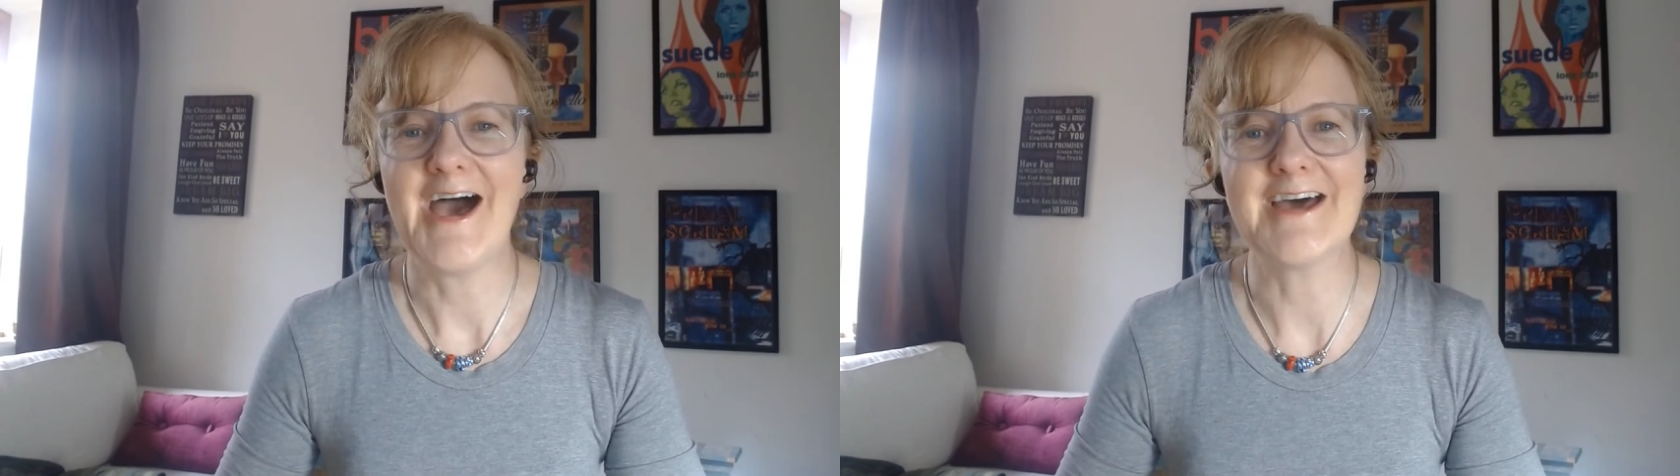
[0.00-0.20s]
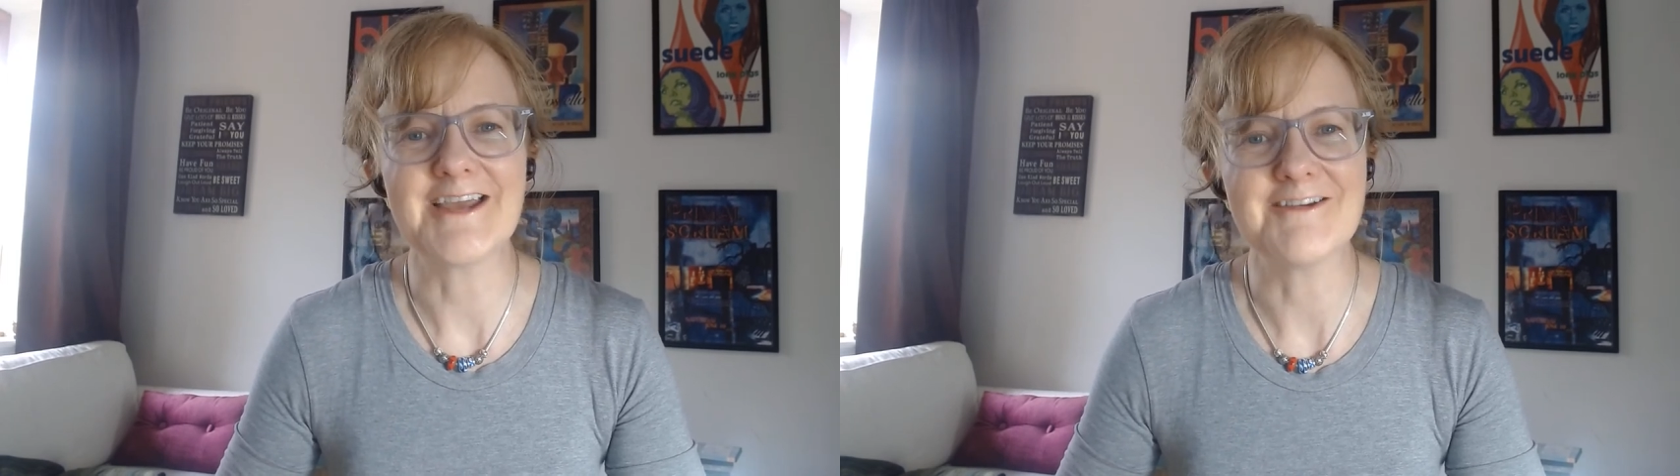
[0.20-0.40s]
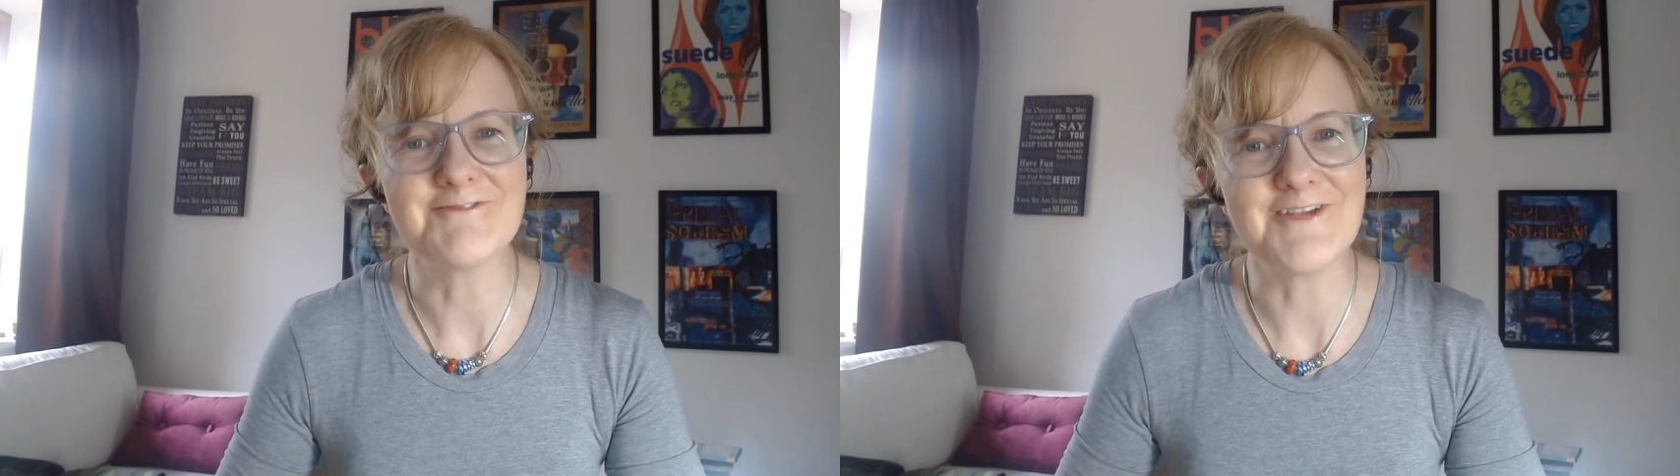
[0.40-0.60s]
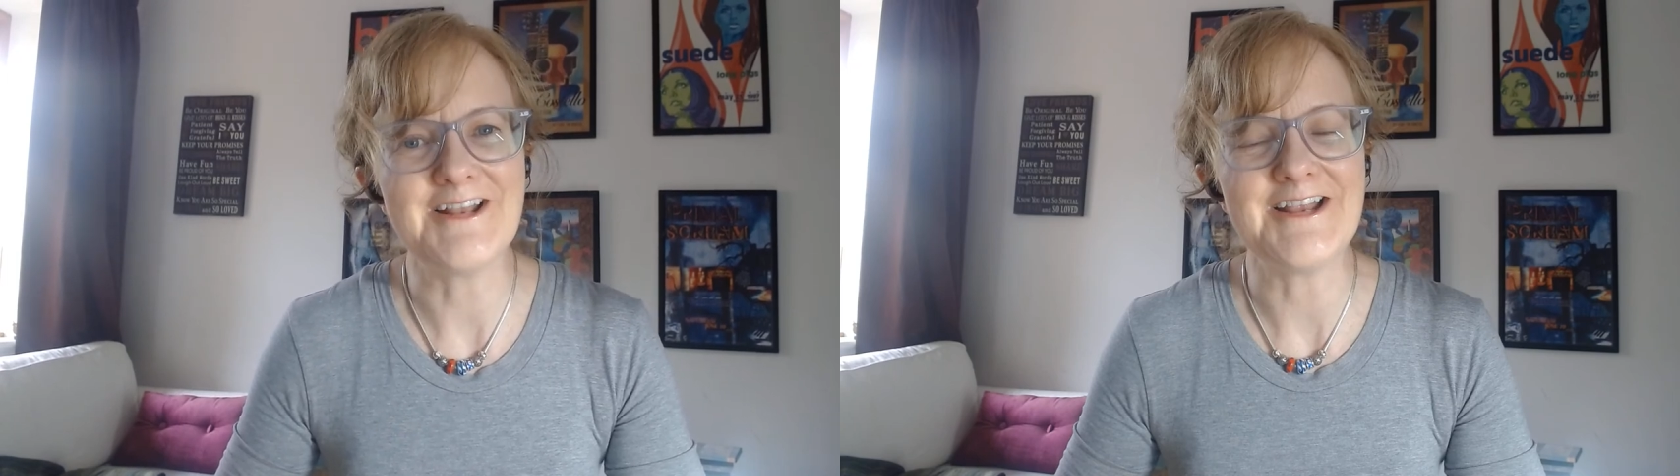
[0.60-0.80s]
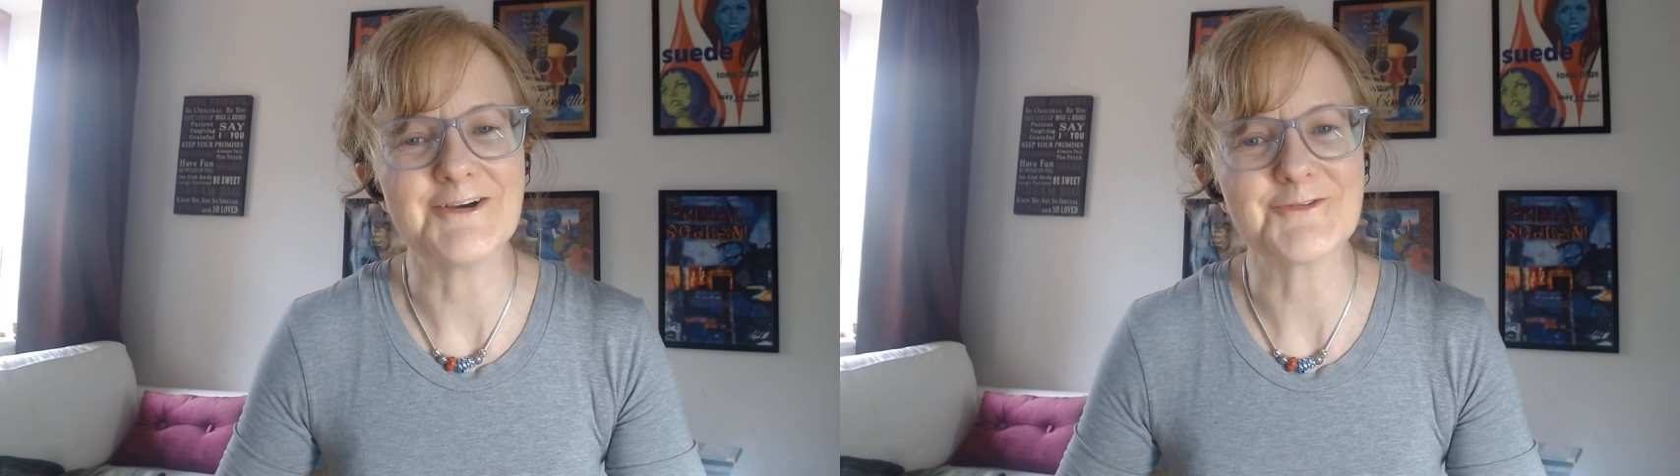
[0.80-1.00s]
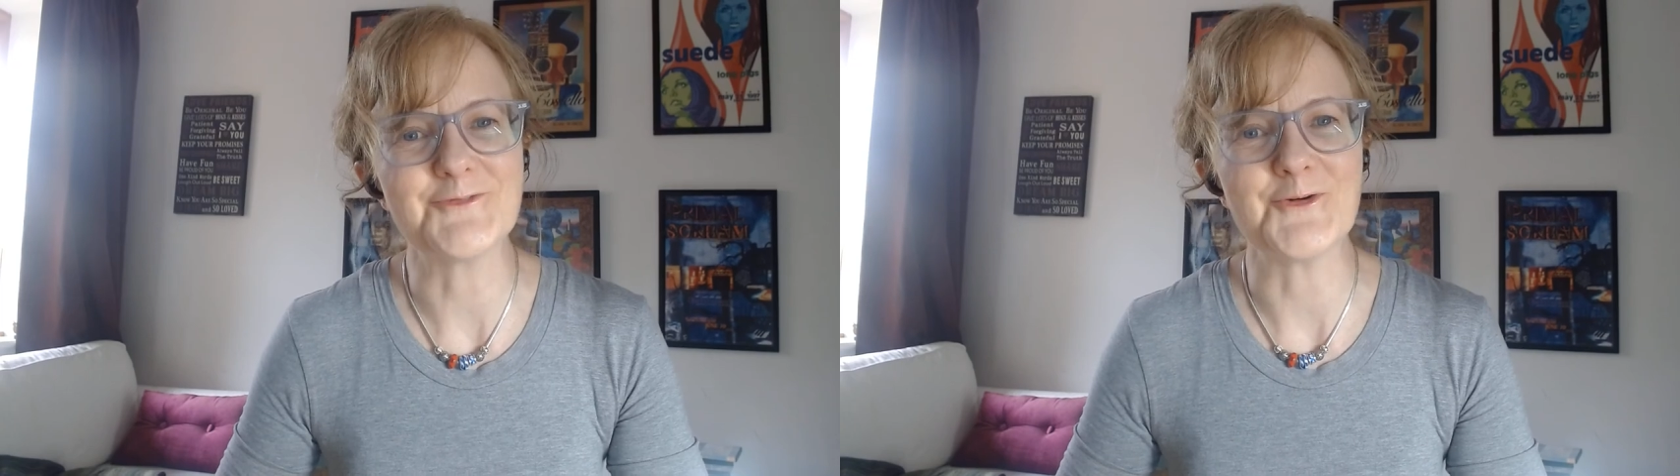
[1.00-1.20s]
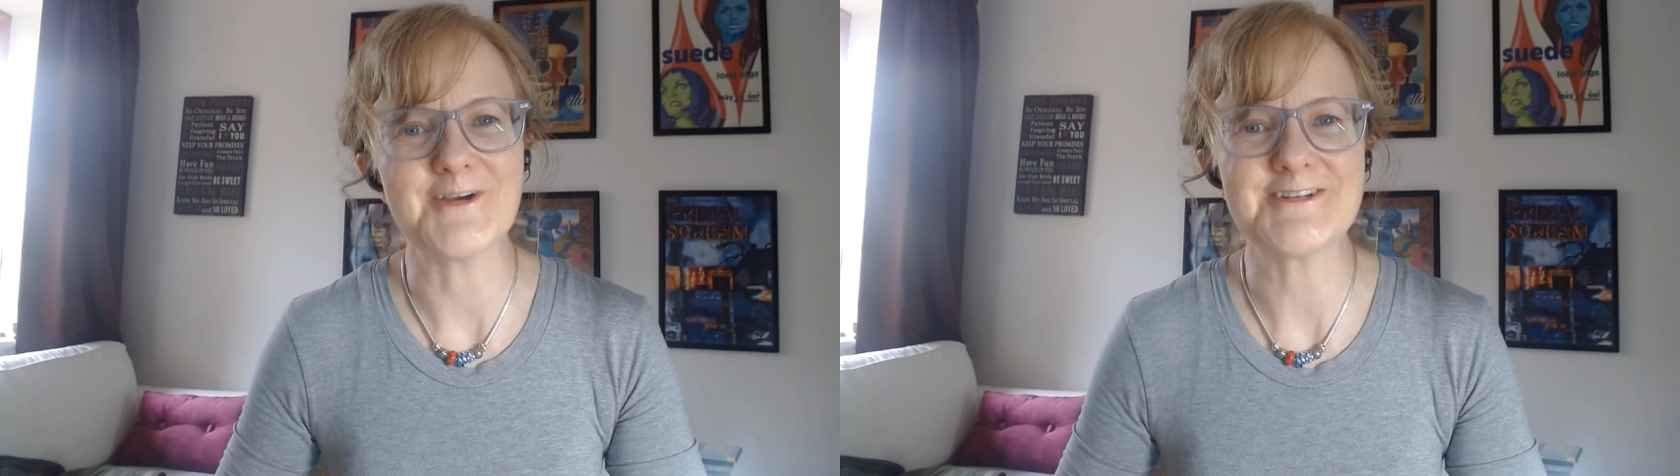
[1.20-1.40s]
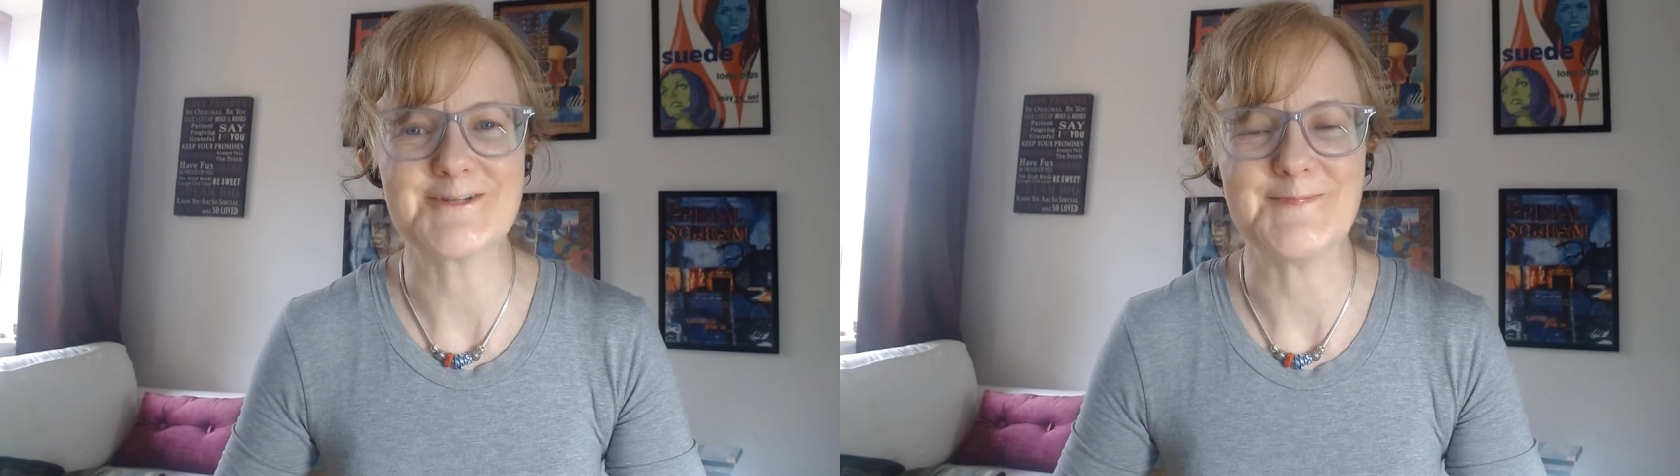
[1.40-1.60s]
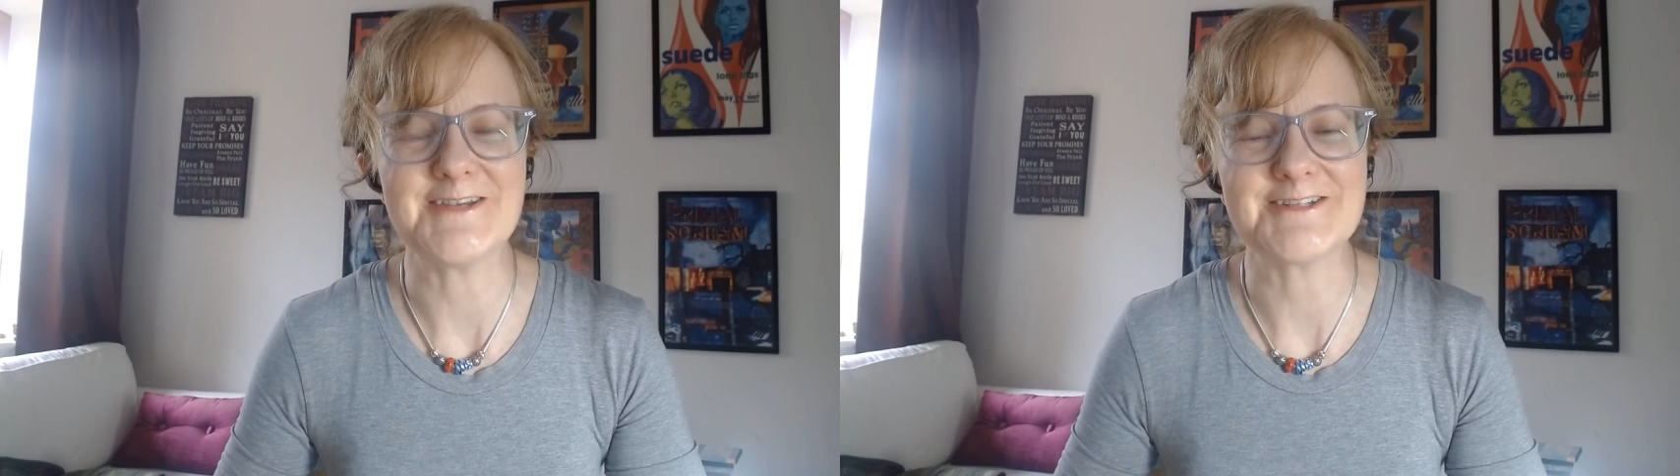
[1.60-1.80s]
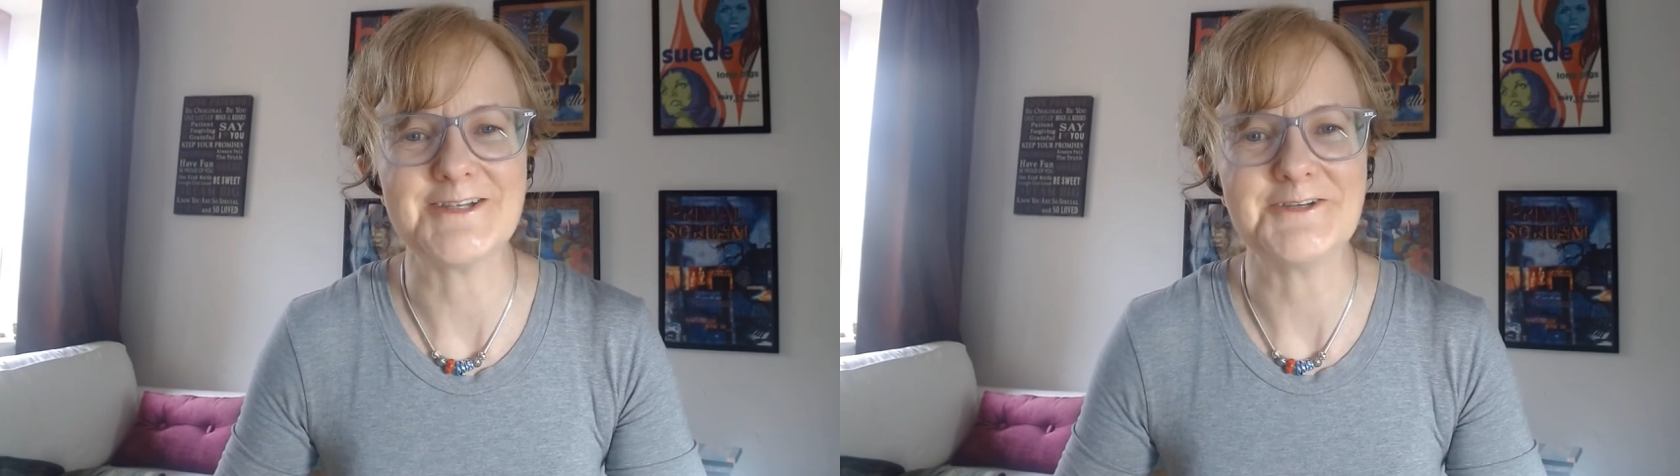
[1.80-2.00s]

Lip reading: and I really look forward to meeting